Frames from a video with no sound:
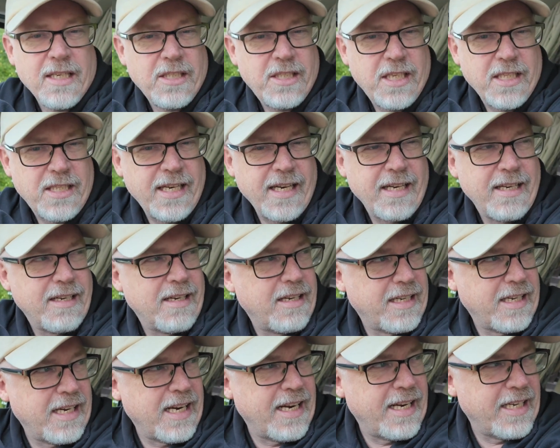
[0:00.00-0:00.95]
Just
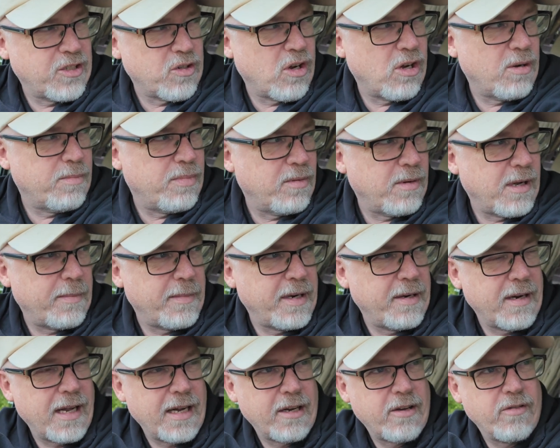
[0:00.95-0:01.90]
an example. I
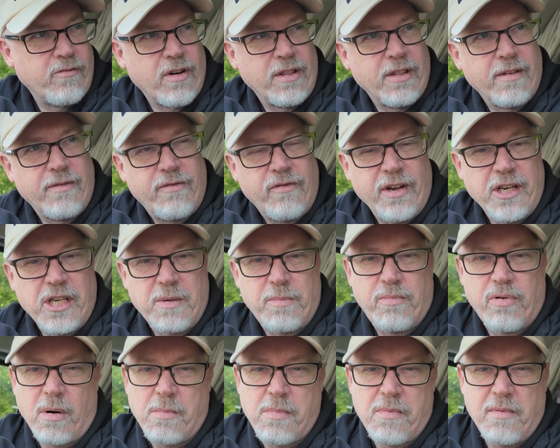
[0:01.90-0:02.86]
mean, I could run the fridge
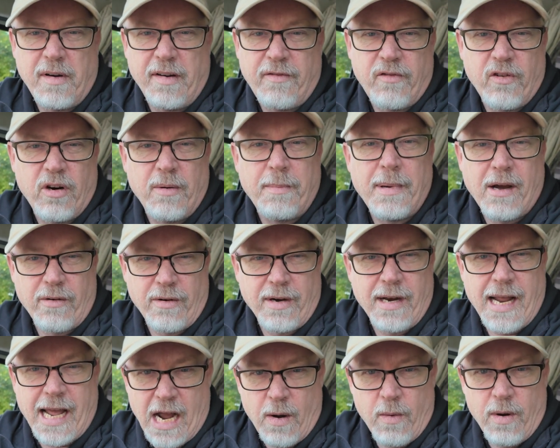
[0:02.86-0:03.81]
probably for about
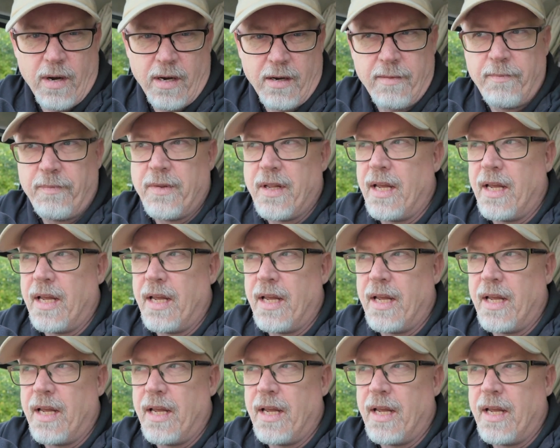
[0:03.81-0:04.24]
an hour.